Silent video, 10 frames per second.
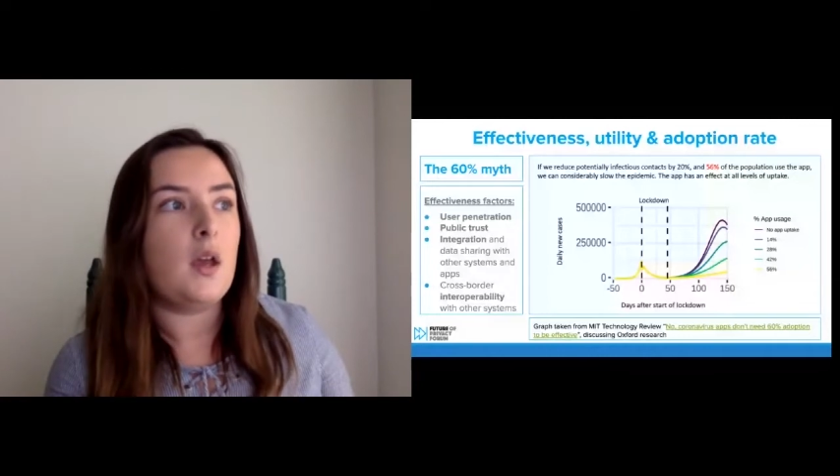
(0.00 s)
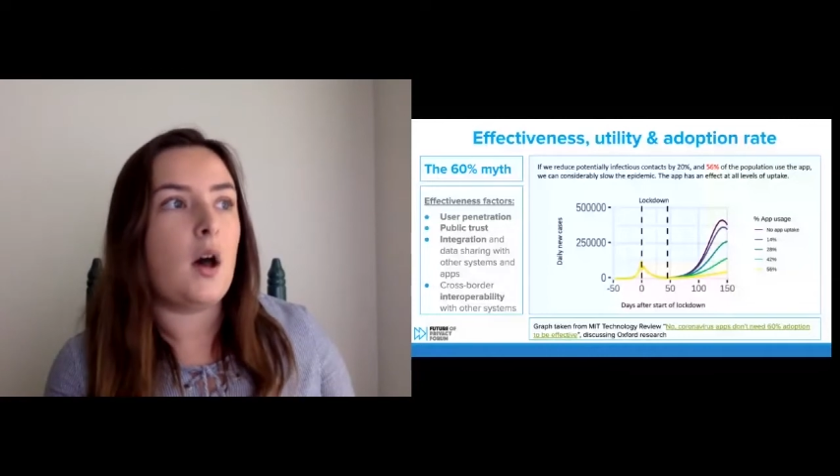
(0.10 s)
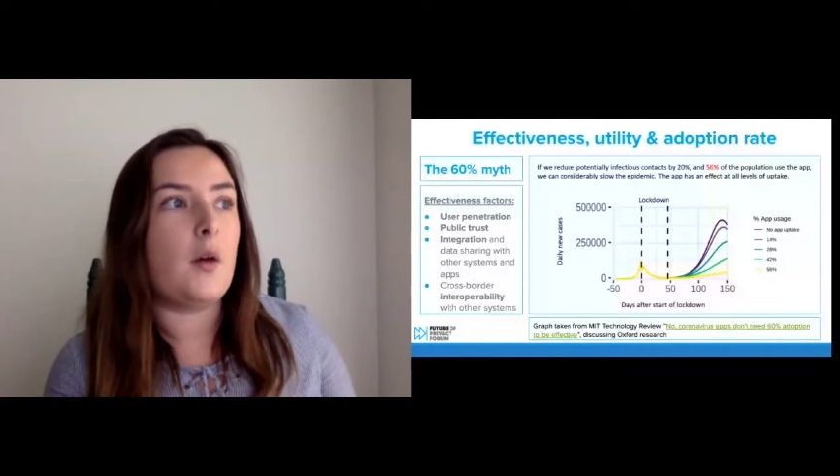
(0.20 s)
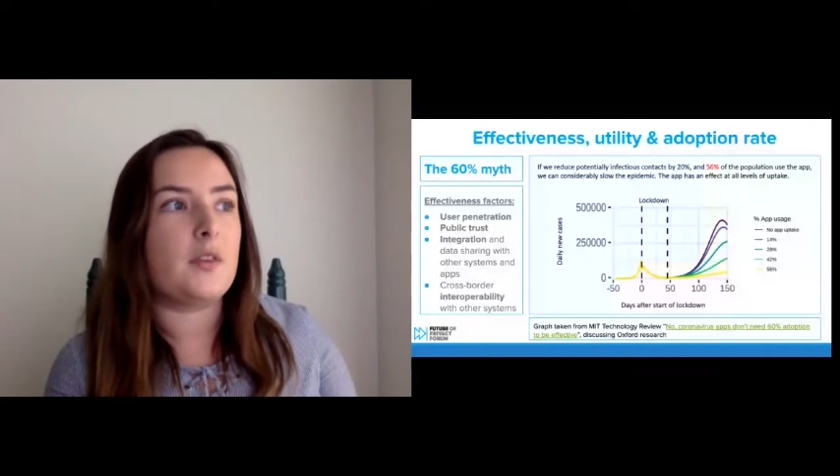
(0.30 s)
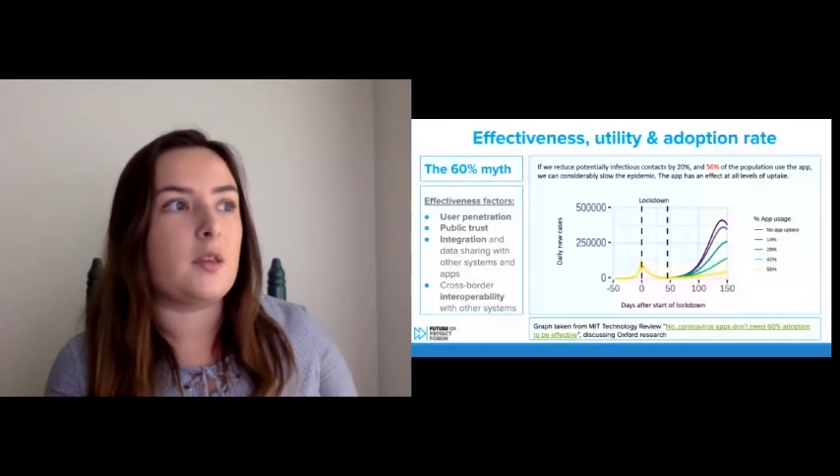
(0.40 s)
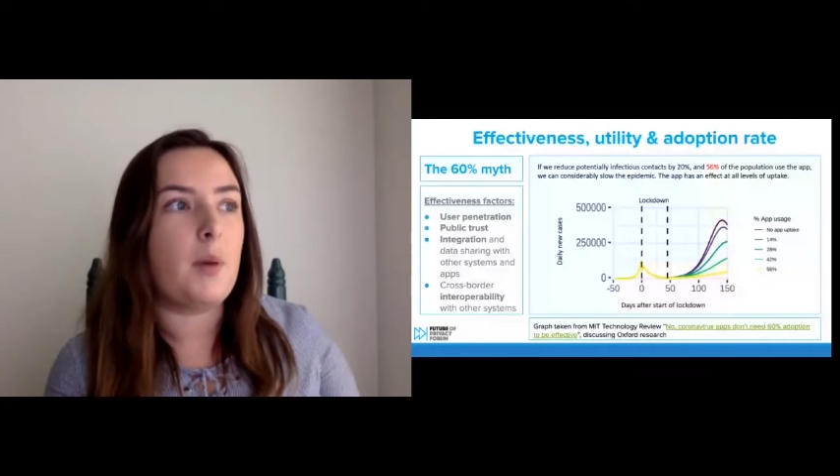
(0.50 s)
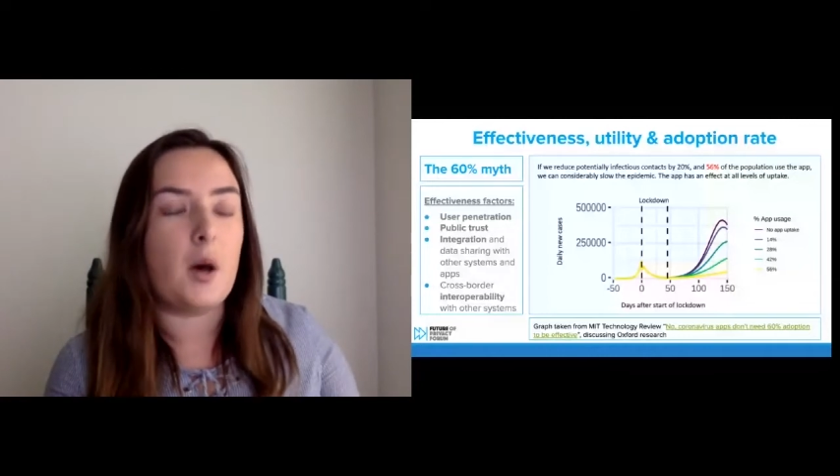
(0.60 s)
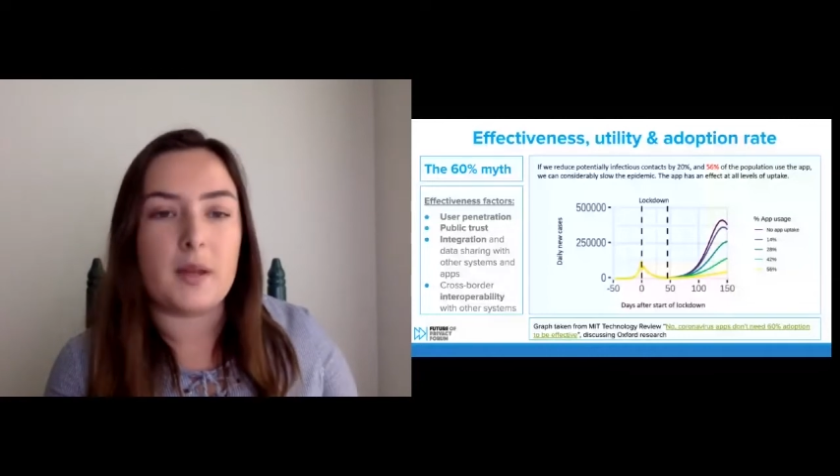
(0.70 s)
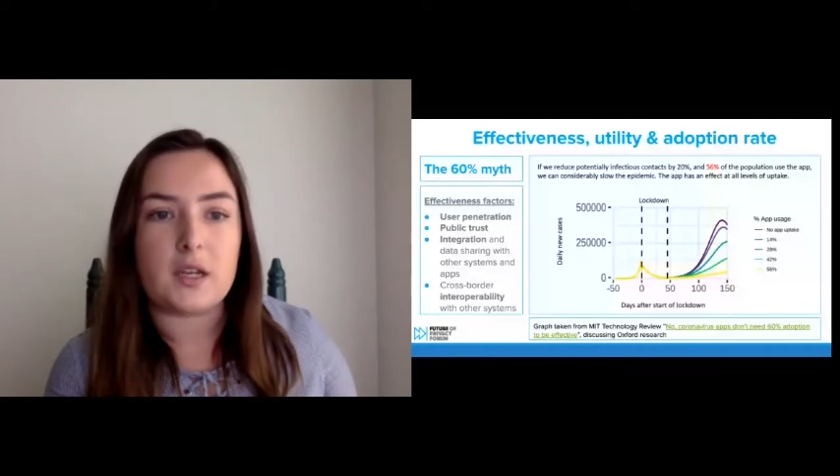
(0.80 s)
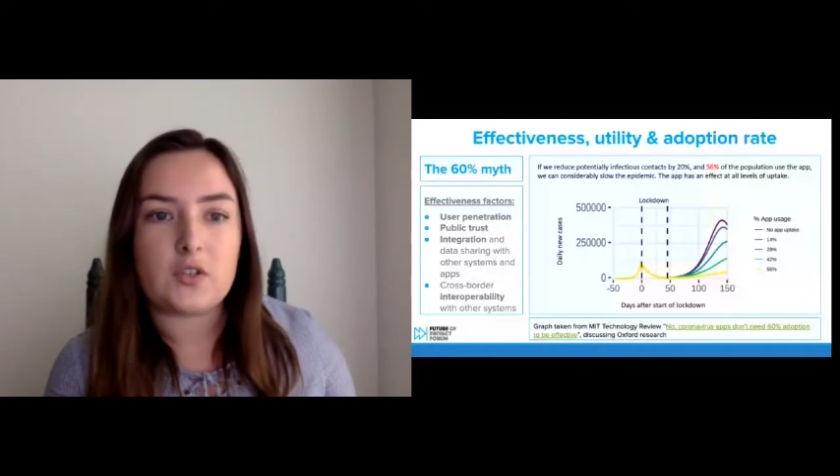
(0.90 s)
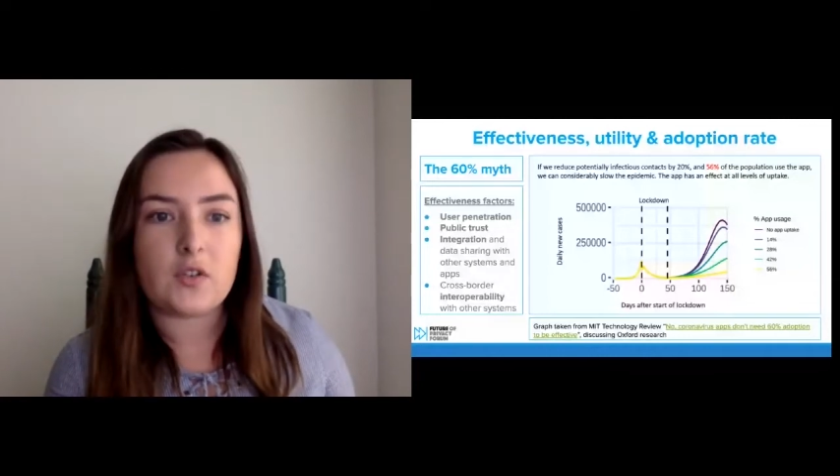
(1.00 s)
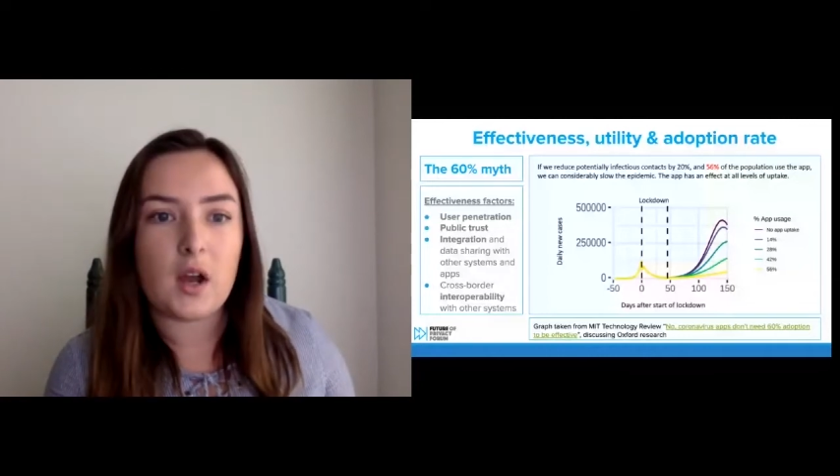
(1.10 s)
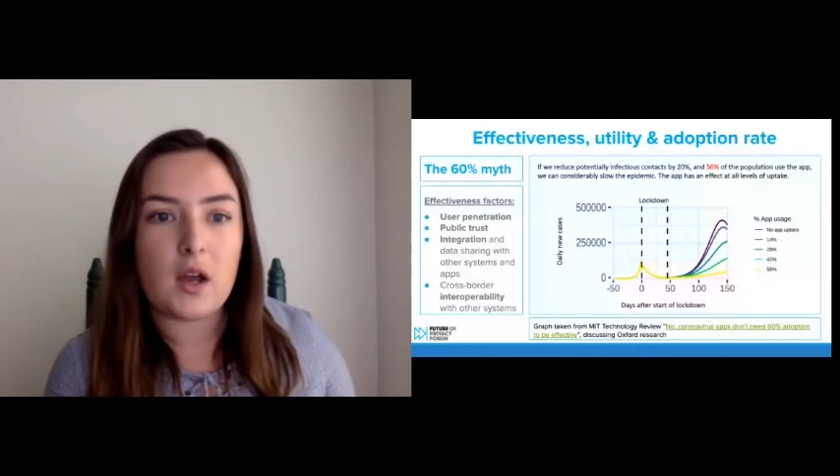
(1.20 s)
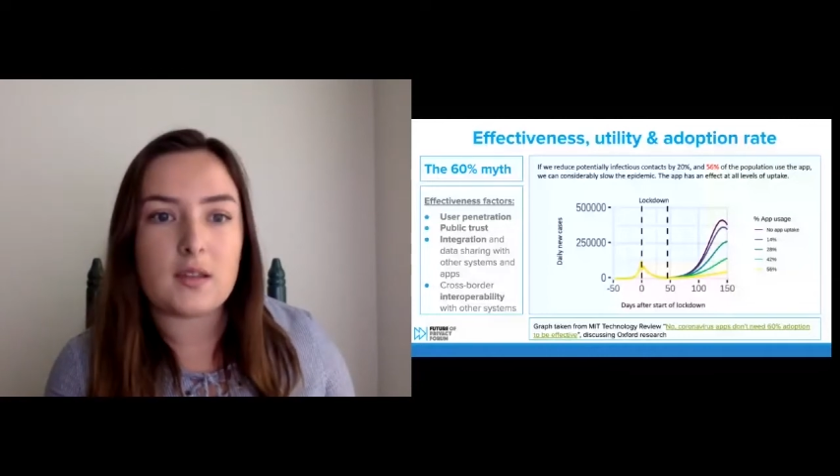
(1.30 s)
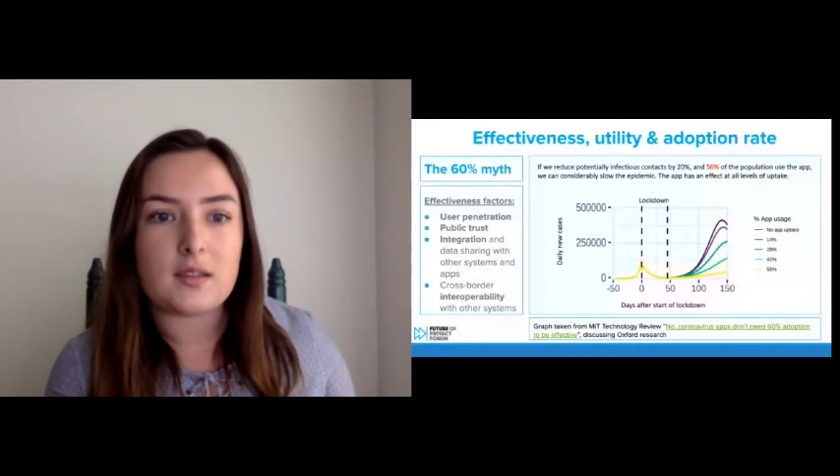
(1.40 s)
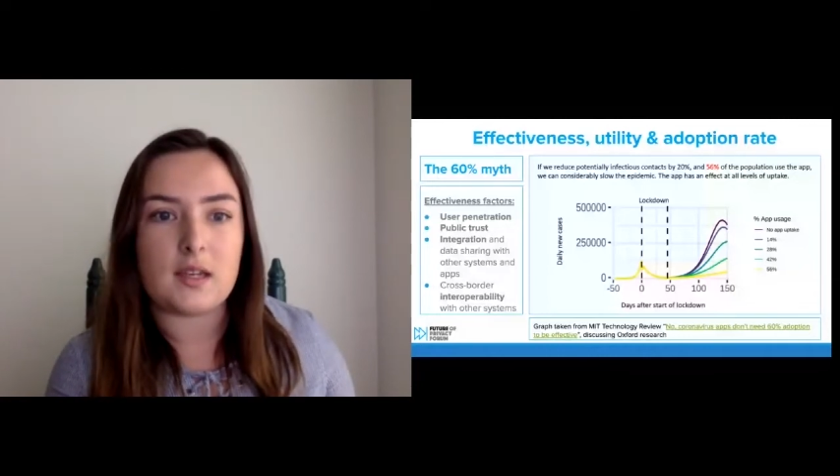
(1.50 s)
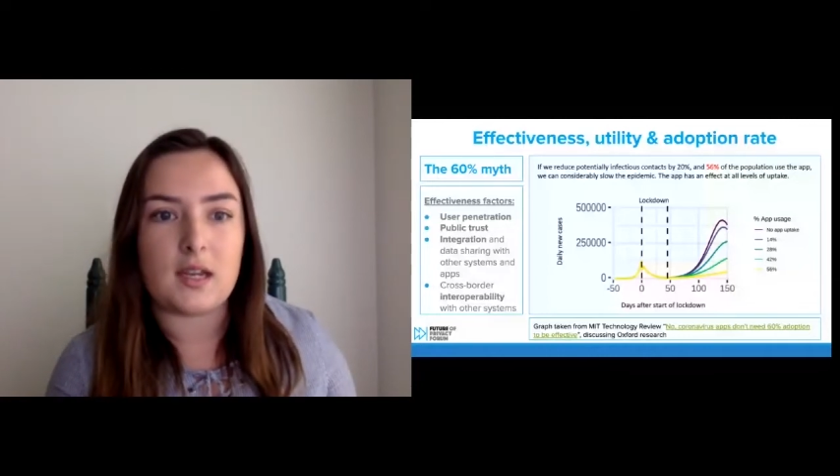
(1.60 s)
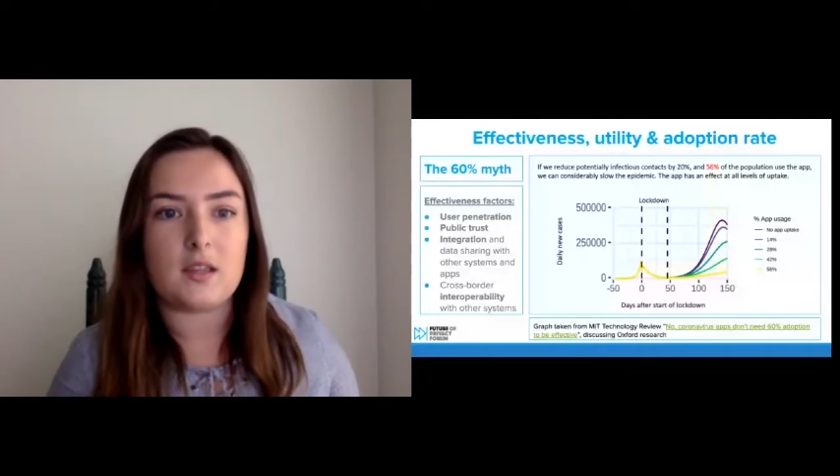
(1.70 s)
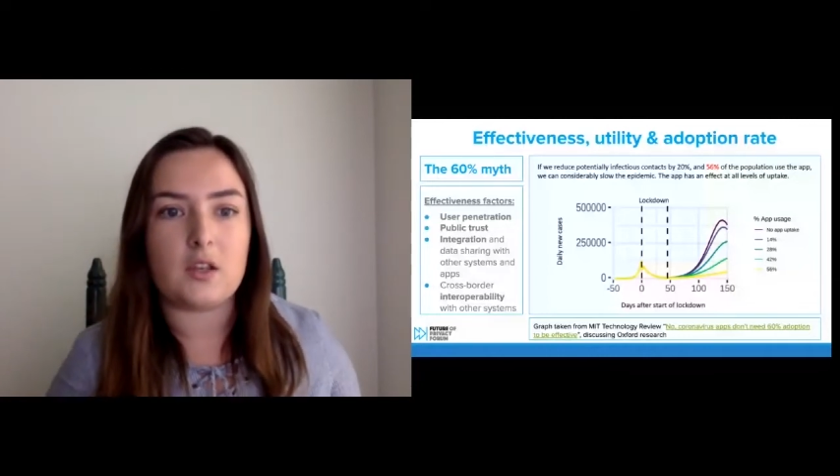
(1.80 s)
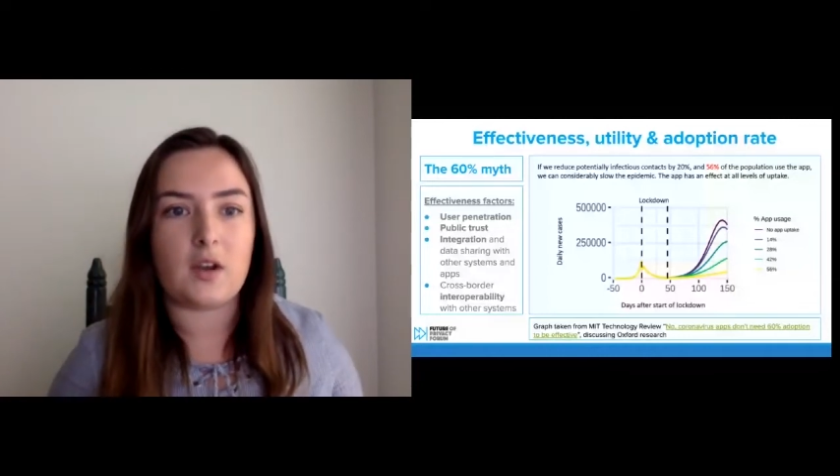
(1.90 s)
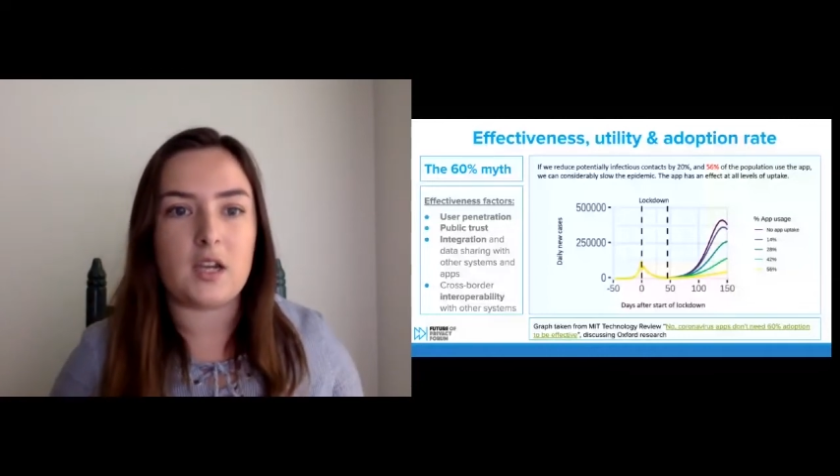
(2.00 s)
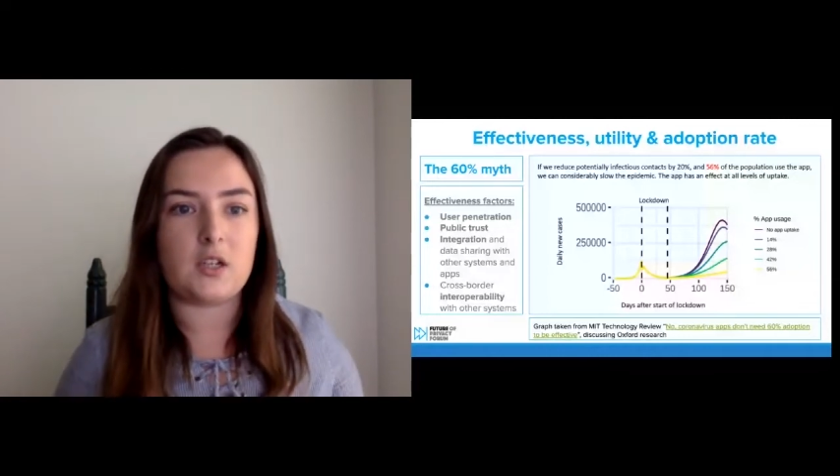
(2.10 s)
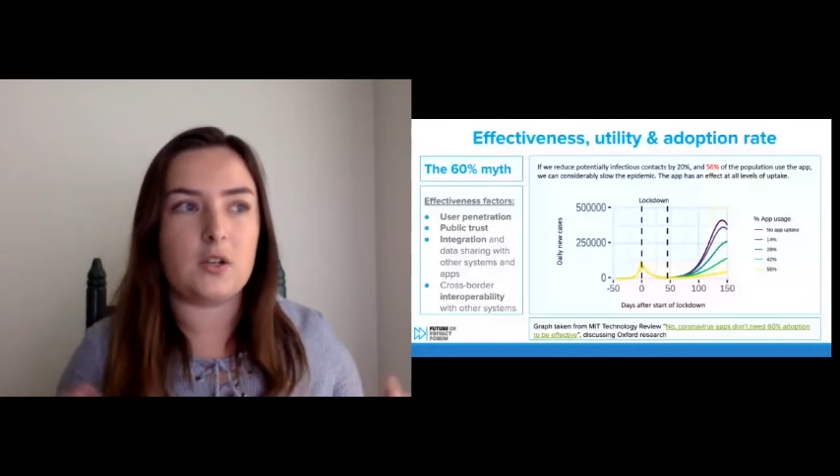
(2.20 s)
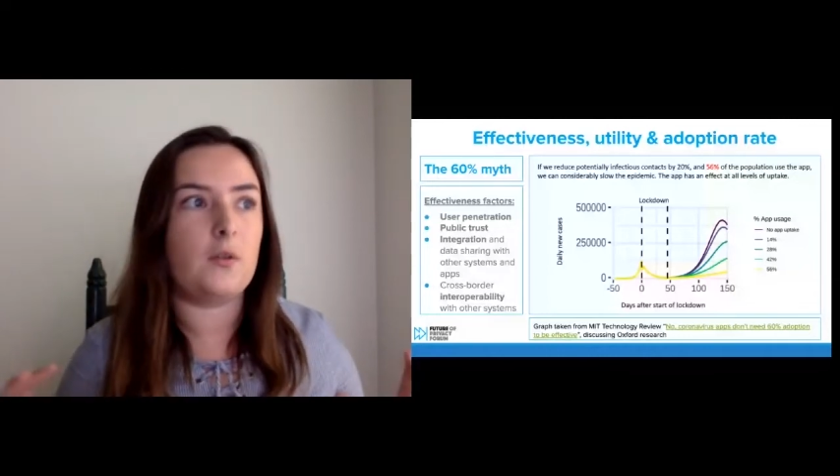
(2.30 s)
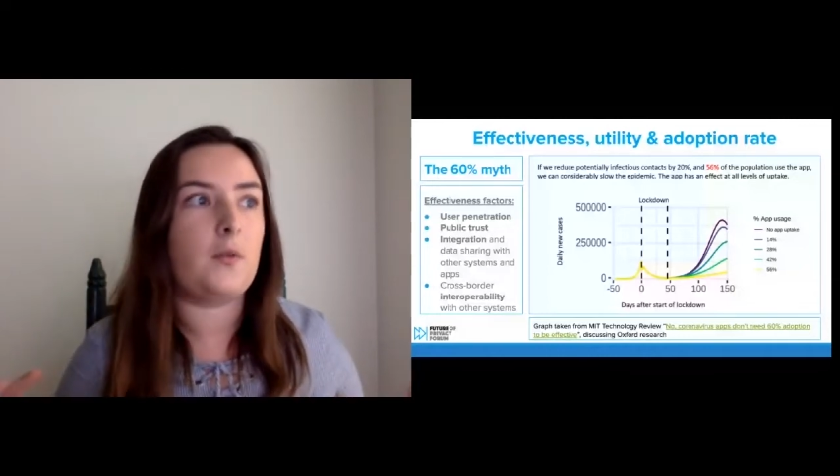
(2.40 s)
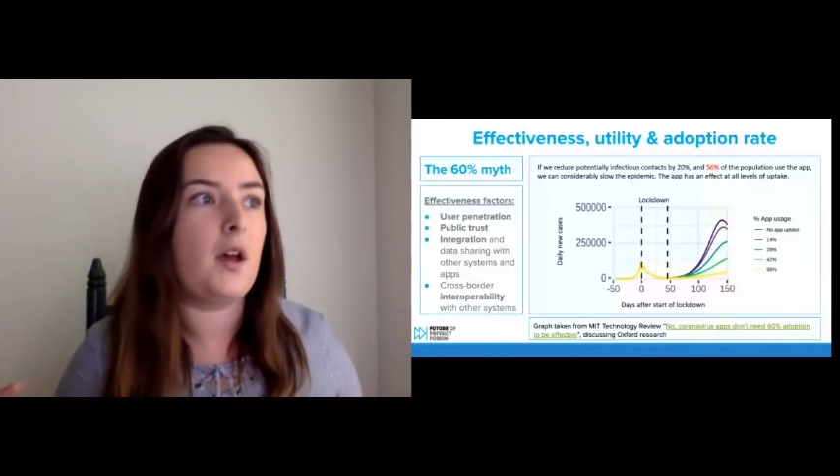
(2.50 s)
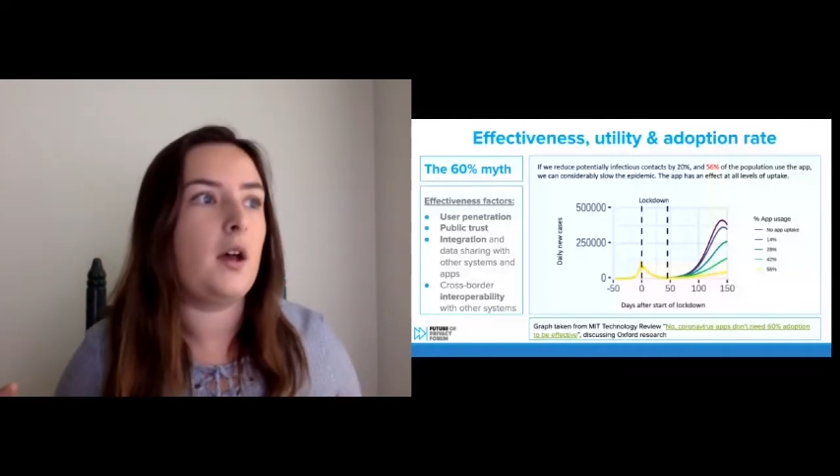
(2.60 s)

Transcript: others are public trust and integration of